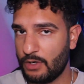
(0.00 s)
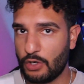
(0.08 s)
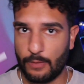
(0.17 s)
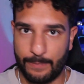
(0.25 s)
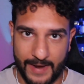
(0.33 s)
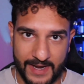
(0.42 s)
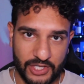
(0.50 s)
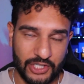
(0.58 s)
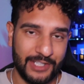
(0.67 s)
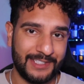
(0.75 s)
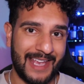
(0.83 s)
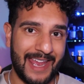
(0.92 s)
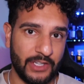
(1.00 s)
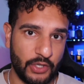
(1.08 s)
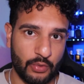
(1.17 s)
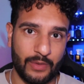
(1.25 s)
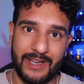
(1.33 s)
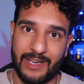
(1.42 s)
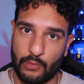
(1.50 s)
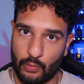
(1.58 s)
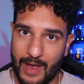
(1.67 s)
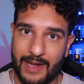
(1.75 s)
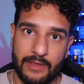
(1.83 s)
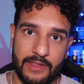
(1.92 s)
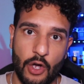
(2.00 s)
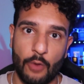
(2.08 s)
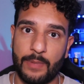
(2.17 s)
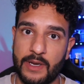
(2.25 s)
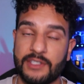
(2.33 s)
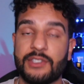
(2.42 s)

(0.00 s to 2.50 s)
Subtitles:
Herbaceous and green right in the opening.